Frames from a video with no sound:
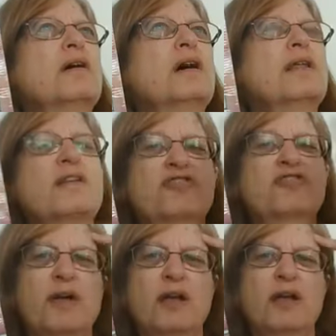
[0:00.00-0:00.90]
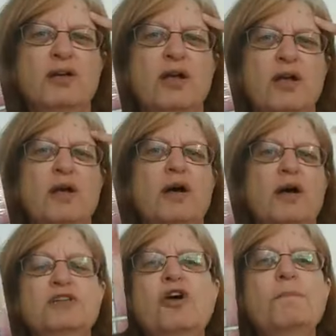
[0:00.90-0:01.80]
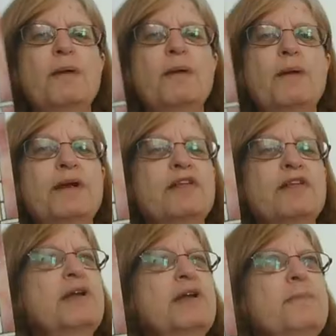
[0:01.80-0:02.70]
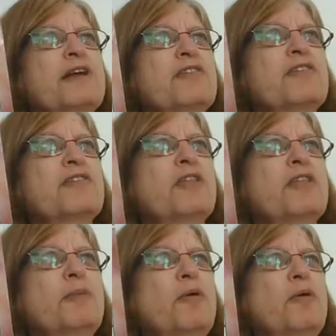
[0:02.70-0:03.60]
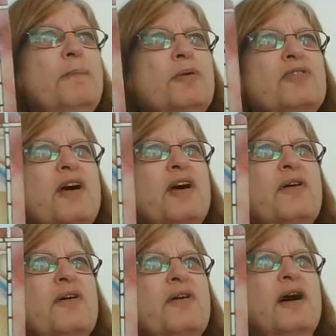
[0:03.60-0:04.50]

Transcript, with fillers: That's Joey my short-term memory is really bad at the moment people so um,